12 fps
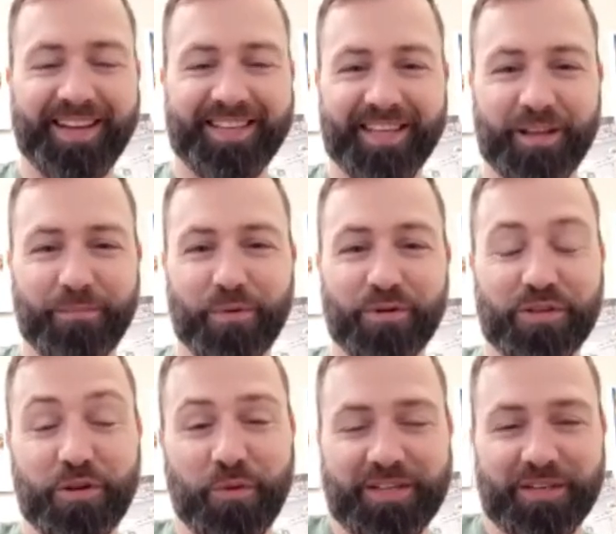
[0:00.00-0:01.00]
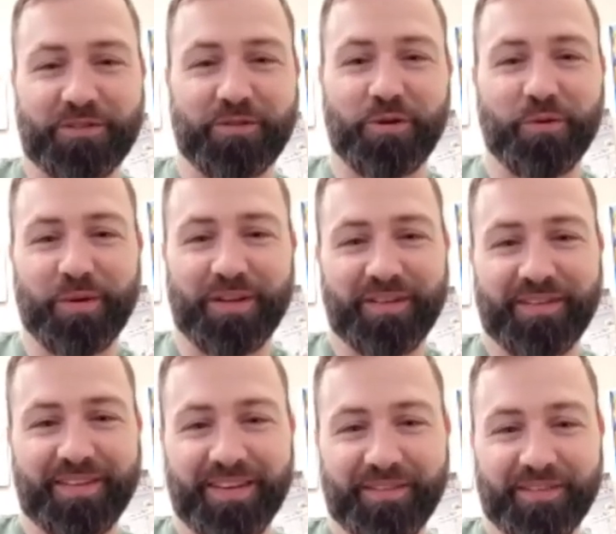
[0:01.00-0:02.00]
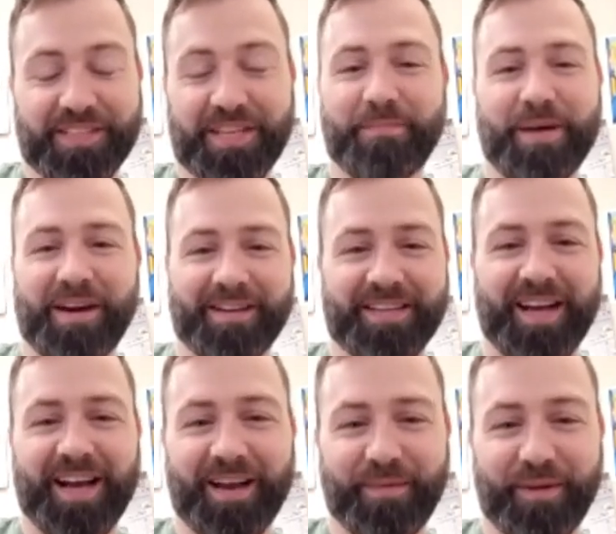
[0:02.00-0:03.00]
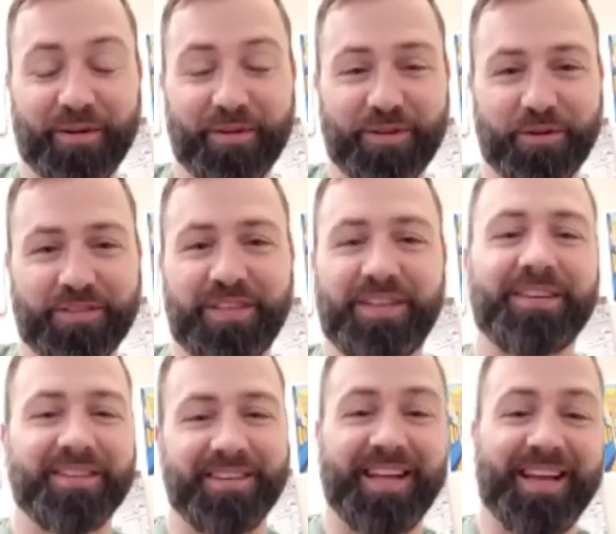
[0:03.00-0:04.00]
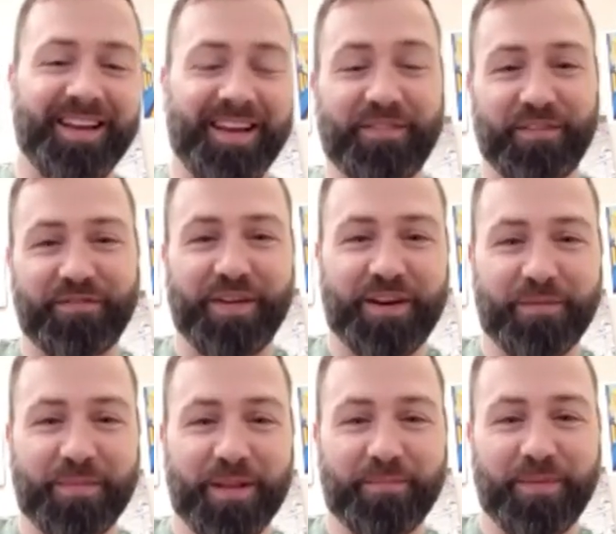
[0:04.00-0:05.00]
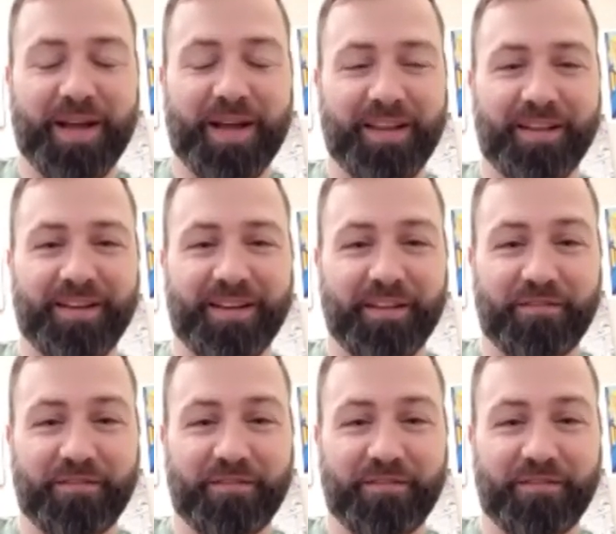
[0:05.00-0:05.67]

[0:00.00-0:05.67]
it's like the person you went to school with the same amount of time you know turns heel and then you have to fight them in the in the, in the